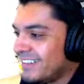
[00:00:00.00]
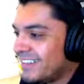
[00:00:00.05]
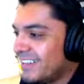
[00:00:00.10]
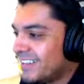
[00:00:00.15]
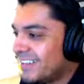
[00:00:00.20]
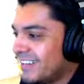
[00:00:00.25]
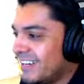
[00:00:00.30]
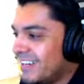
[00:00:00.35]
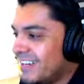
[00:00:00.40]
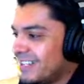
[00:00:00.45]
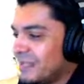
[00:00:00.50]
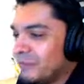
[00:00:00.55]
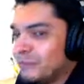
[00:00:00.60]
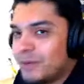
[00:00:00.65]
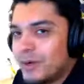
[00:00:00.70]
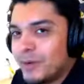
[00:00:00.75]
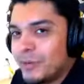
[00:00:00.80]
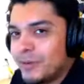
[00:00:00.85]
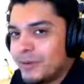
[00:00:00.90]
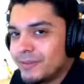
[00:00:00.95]
And then
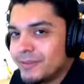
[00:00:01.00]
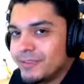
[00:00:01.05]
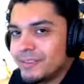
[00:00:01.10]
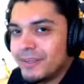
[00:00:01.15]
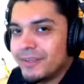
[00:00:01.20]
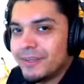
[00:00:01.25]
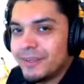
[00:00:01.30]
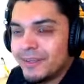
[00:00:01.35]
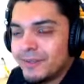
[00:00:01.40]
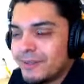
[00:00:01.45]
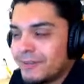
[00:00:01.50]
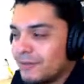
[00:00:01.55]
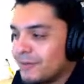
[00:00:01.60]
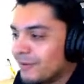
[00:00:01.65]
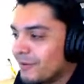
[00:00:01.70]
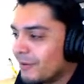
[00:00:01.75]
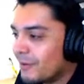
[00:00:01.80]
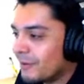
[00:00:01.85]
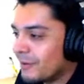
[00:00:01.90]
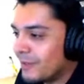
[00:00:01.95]
pop outside the other
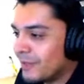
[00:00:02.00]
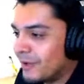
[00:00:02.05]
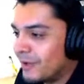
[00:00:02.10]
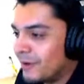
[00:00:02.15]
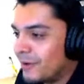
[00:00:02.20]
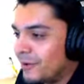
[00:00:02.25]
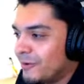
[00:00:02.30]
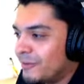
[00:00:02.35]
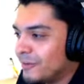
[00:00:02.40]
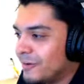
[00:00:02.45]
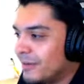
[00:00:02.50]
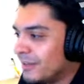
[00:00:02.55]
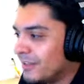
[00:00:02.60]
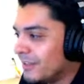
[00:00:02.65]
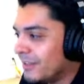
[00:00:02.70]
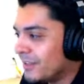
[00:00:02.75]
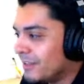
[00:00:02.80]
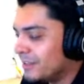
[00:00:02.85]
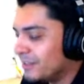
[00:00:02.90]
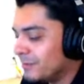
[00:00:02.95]
door in the hallway
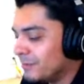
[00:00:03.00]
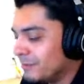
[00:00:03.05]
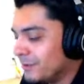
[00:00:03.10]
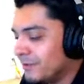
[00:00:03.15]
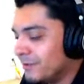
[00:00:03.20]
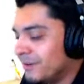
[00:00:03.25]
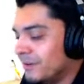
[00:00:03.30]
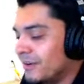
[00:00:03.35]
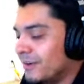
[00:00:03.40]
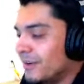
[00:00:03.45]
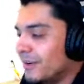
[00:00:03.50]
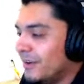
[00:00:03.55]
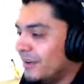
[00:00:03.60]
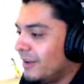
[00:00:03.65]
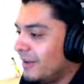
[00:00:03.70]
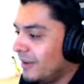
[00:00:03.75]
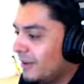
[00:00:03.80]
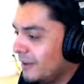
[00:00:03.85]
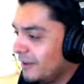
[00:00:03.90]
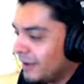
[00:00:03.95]
like some other,
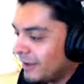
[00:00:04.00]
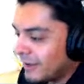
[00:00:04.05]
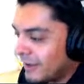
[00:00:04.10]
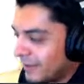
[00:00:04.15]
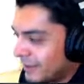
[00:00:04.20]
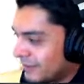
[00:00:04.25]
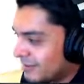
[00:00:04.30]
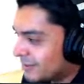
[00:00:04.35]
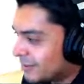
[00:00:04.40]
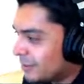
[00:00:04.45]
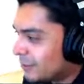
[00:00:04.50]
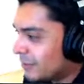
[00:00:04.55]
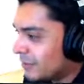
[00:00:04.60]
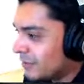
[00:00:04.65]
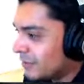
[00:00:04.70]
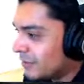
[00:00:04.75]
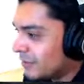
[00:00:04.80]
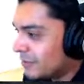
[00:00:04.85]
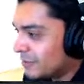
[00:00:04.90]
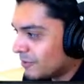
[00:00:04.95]
again, Scooby-Doo
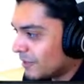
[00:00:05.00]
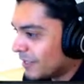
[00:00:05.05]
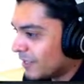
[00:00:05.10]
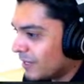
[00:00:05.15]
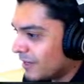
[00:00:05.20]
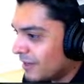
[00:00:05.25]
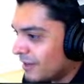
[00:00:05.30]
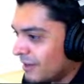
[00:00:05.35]
trick.